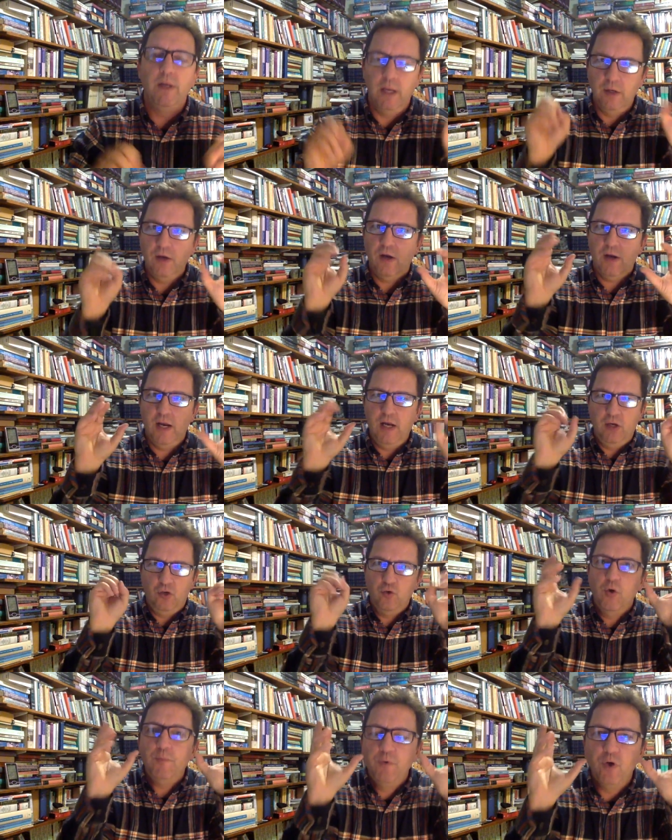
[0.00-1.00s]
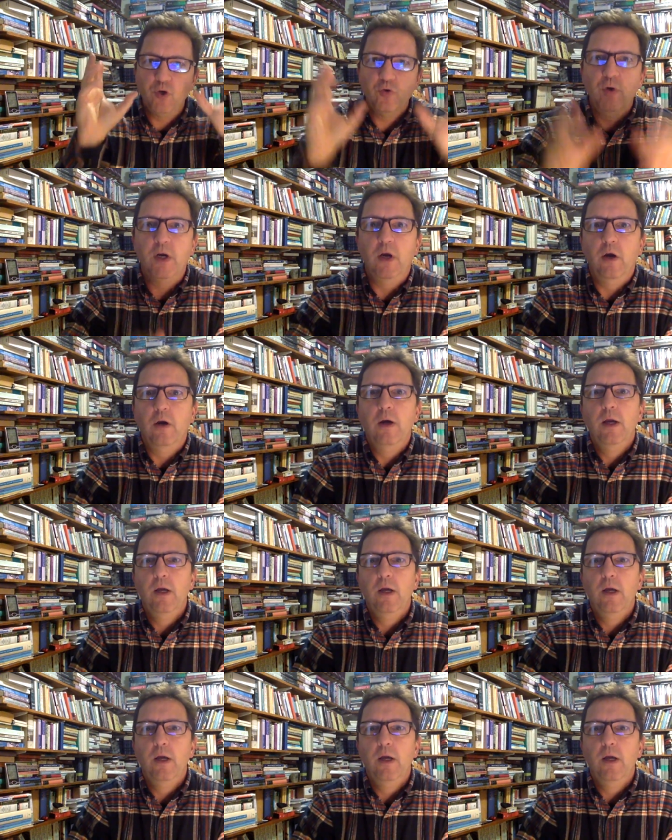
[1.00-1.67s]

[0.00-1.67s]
and to kind of trip your trigger